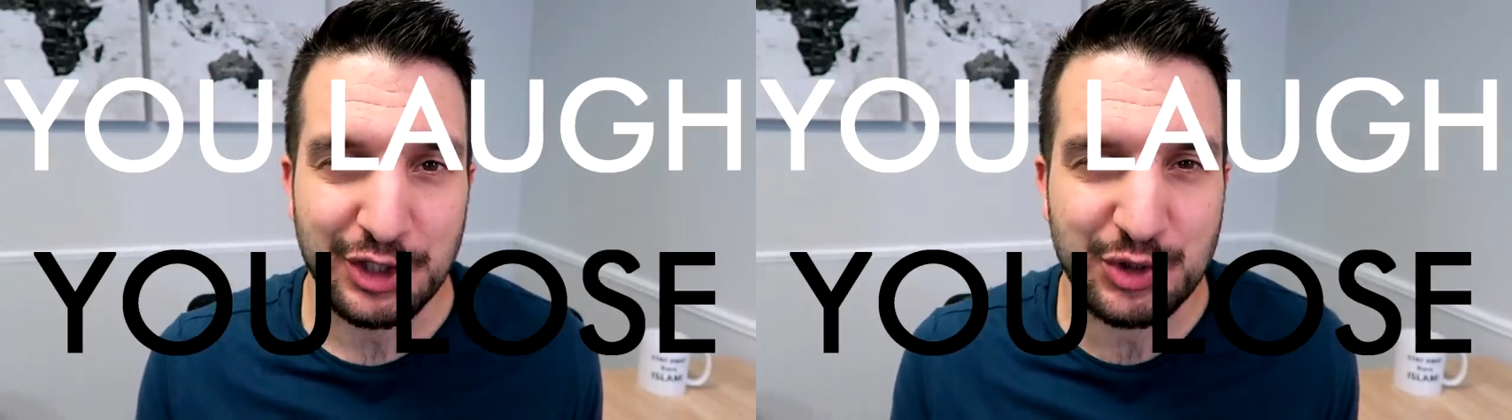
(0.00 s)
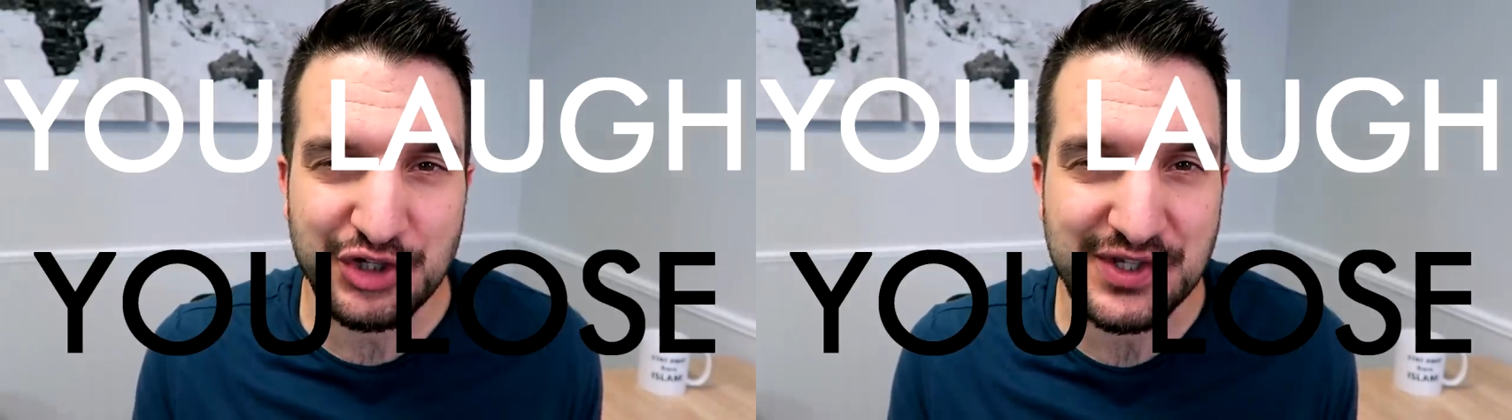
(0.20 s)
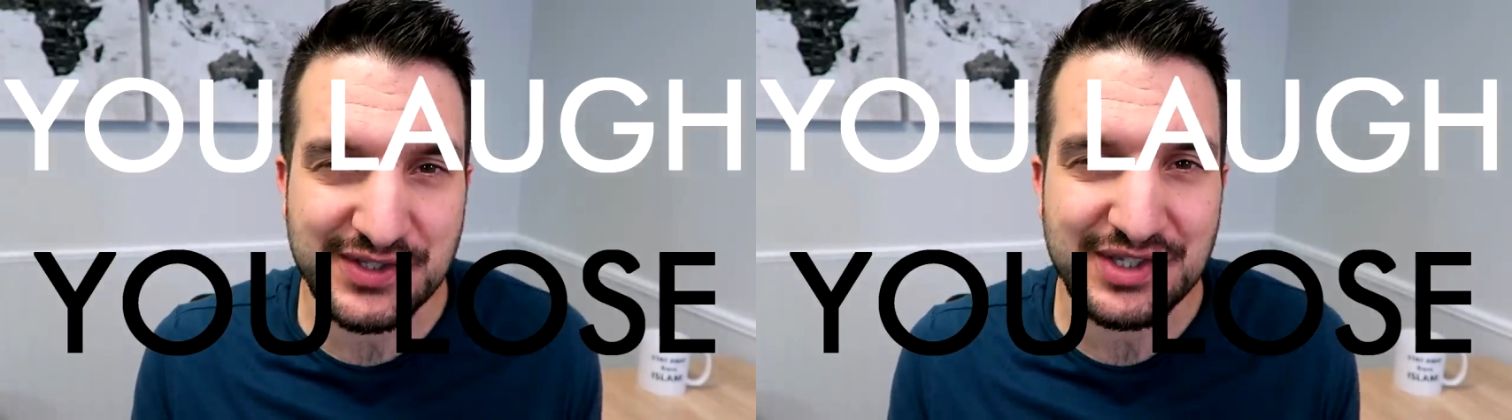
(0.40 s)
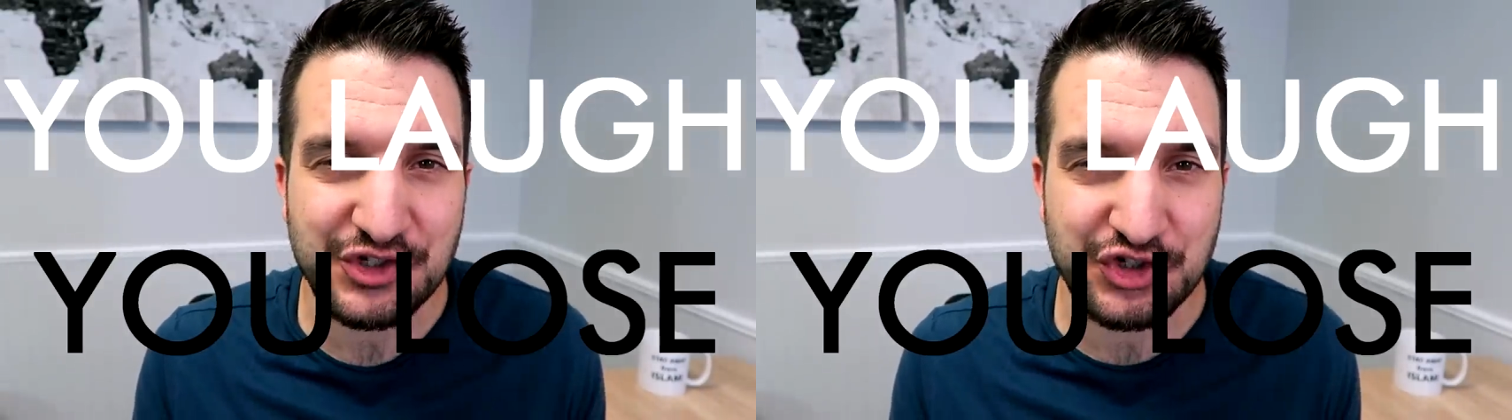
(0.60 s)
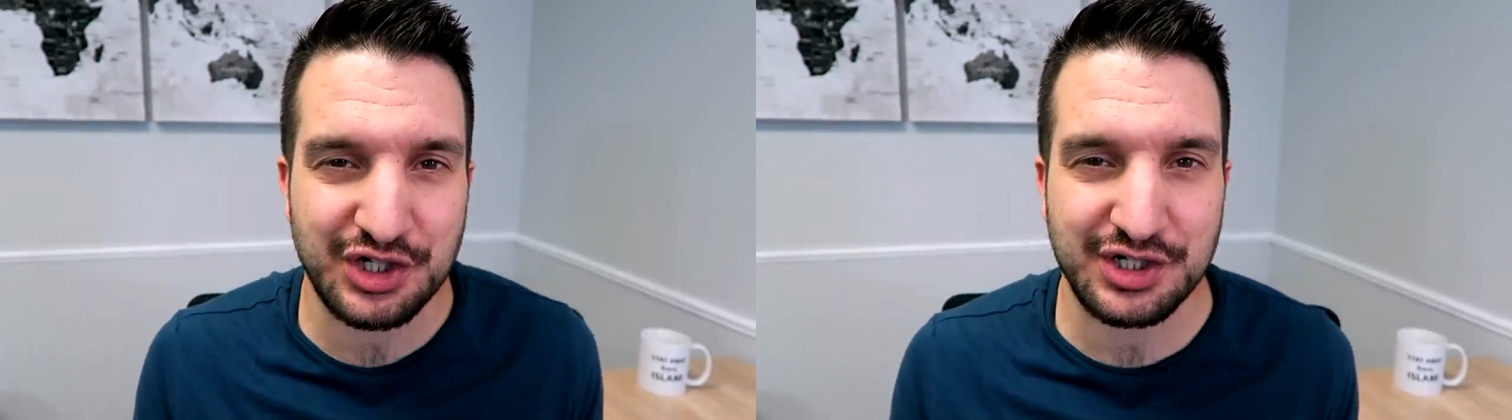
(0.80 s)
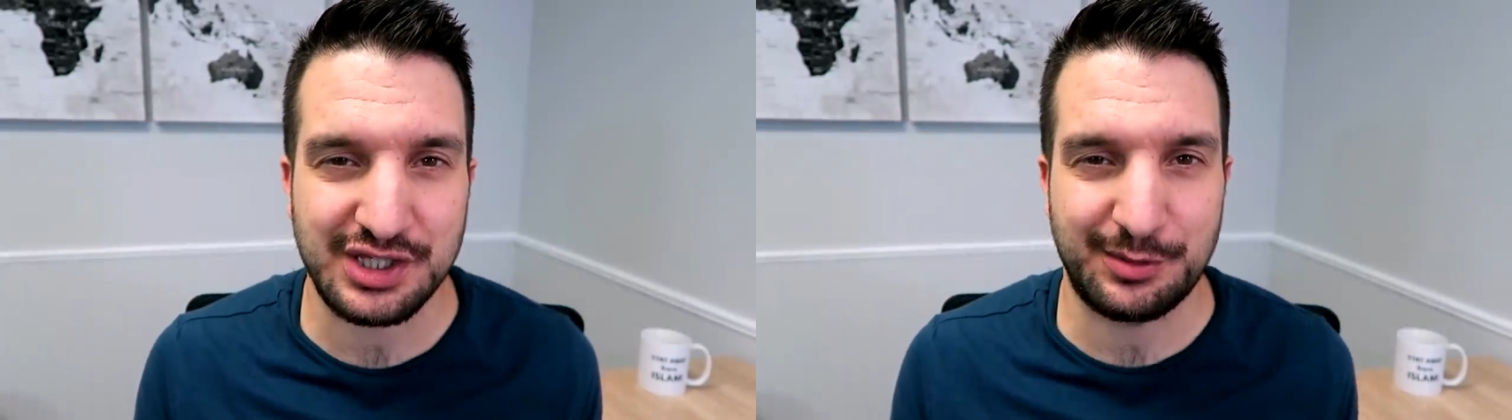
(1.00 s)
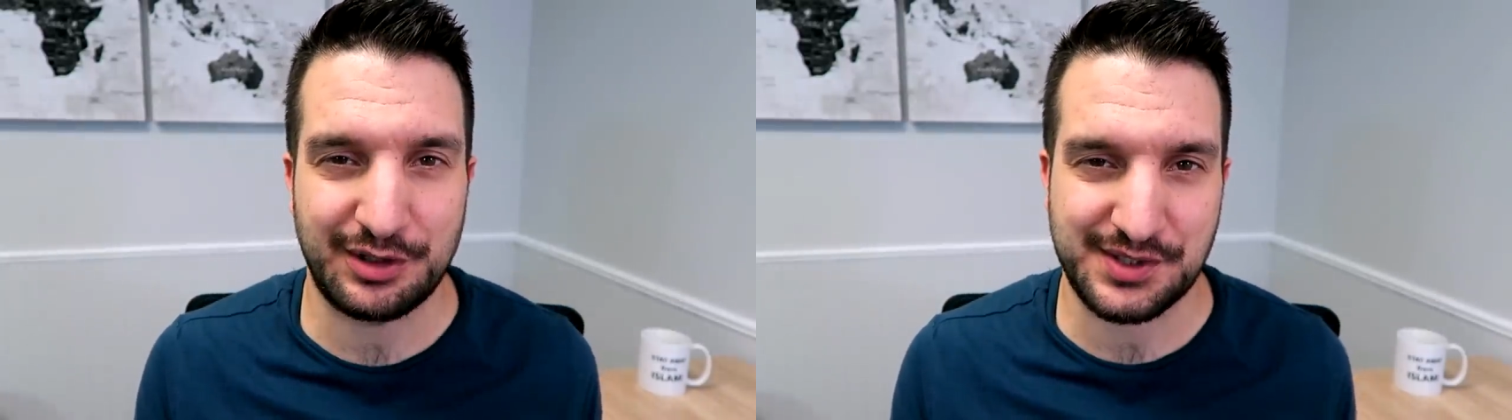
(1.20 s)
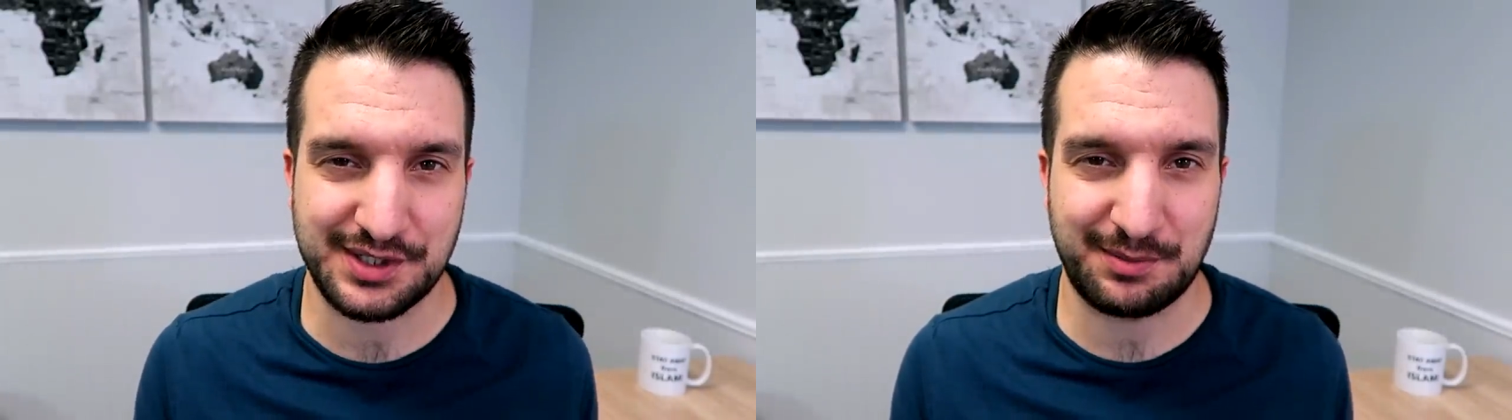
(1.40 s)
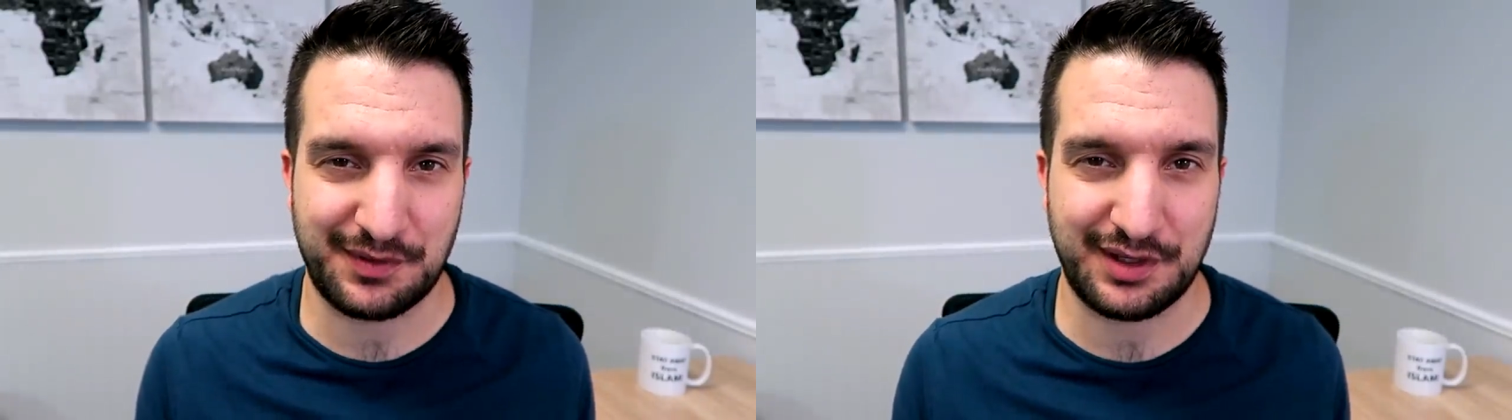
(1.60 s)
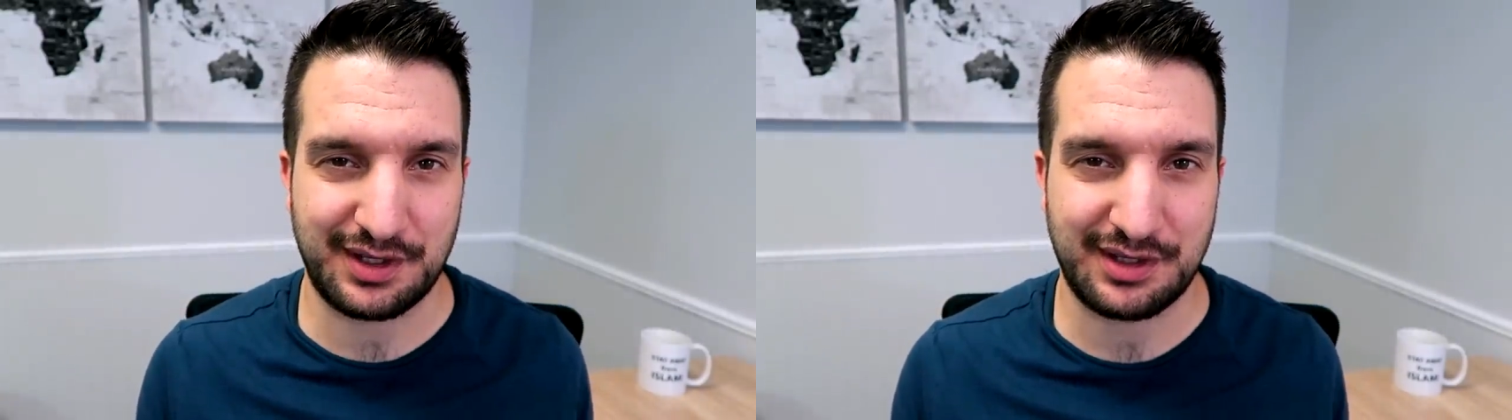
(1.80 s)
you just chuckle about
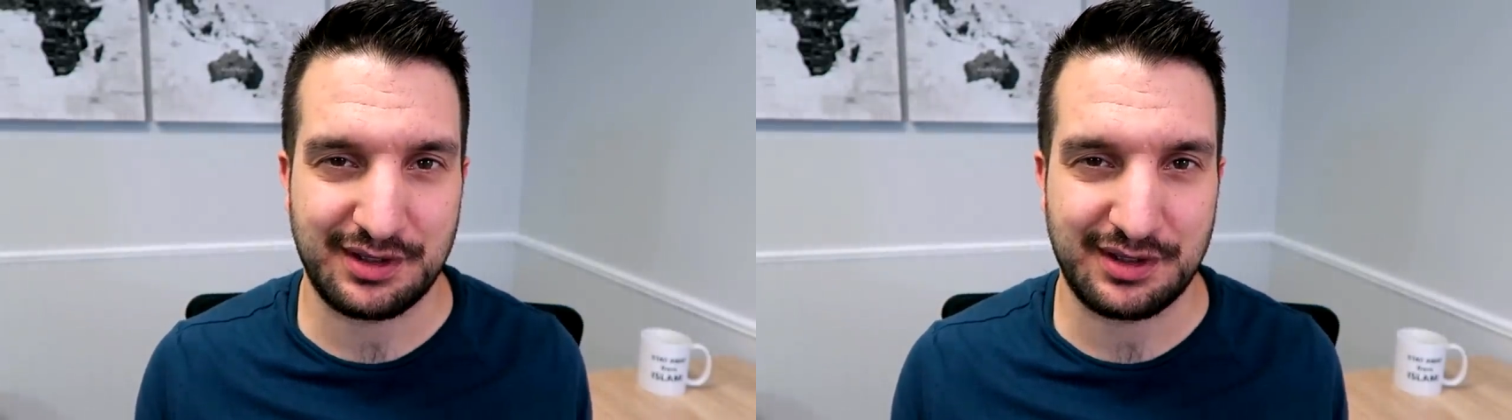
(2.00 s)
something,